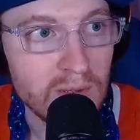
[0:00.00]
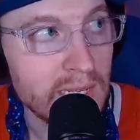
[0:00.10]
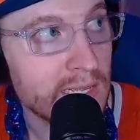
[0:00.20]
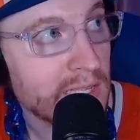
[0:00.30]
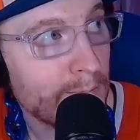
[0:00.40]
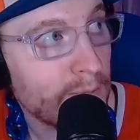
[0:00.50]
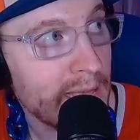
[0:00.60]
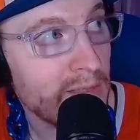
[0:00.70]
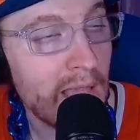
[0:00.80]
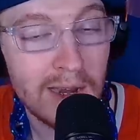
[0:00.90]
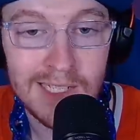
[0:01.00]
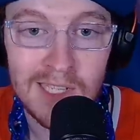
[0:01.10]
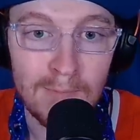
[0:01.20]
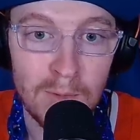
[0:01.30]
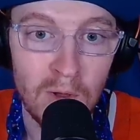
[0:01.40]
It is completely
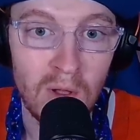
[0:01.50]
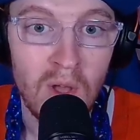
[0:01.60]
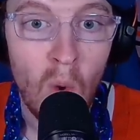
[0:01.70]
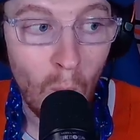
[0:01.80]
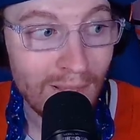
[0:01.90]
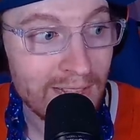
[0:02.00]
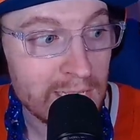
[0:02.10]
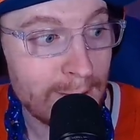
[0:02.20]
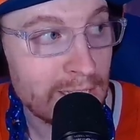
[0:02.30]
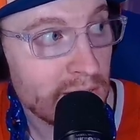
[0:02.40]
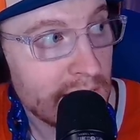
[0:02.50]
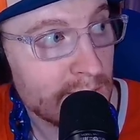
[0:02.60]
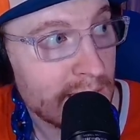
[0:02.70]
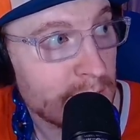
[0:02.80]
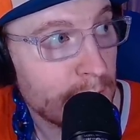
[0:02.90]
unacceptable what the special
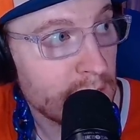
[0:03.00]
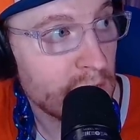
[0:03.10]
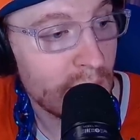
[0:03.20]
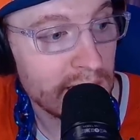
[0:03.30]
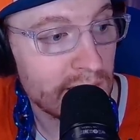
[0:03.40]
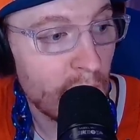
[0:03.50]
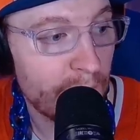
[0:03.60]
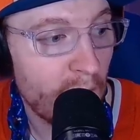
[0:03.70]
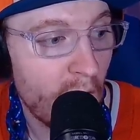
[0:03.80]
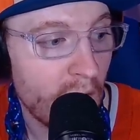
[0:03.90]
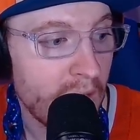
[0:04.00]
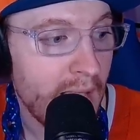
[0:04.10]
teams has been doing so far.